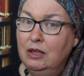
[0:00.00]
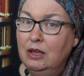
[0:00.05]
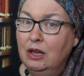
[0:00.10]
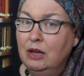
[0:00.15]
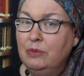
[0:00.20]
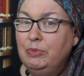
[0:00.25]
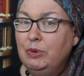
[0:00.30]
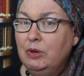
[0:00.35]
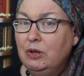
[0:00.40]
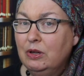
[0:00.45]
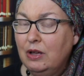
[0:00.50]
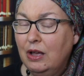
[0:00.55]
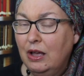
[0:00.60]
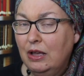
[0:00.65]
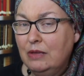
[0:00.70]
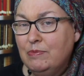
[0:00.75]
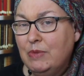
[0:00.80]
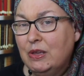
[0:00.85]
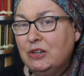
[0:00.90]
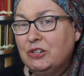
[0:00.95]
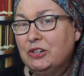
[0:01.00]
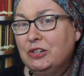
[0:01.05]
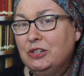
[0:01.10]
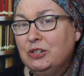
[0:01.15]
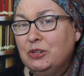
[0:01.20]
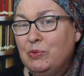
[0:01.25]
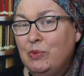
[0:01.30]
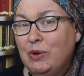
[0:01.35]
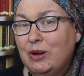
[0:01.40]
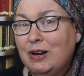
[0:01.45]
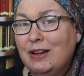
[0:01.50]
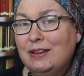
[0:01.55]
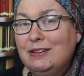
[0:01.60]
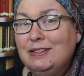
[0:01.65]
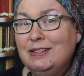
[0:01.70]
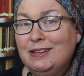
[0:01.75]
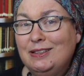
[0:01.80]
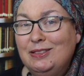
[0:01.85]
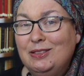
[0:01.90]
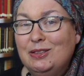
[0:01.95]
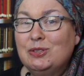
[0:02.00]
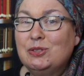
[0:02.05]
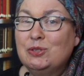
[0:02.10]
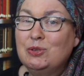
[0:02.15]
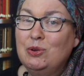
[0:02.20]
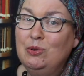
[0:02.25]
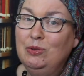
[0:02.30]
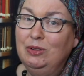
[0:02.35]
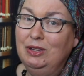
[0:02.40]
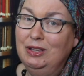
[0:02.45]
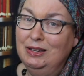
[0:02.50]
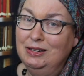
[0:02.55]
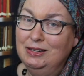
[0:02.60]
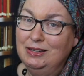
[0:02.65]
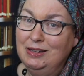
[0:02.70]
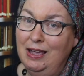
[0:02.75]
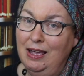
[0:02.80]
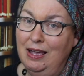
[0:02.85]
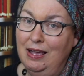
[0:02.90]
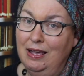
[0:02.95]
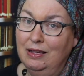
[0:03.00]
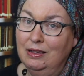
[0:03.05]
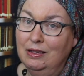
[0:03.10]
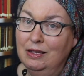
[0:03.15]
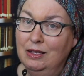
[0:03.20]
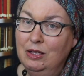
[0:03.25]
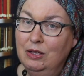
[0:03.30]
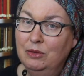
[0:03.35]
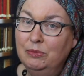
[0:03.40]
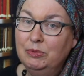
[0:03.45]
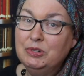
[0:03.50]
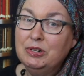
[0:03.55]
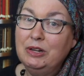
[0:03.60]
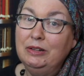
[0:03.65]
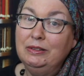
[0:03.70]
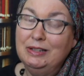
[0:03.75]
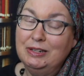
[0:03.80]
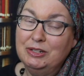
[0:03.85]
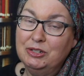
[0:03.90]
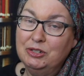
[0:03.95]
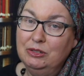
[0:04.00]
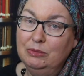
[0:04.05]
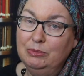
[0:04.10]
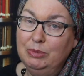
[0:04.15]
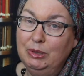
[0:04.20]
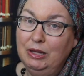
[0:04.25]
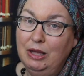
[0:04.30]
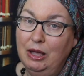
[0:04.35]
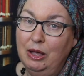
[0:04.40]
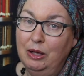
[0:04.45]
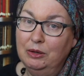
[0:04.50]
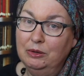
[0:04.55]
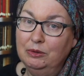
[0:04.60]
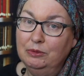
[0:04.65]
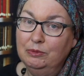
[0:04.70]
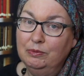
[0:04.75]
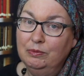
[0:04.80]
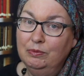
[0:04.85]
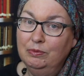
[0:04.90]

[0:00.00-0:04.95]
a book I mentioned when I did the Soul Lit tag, which I'll link to below.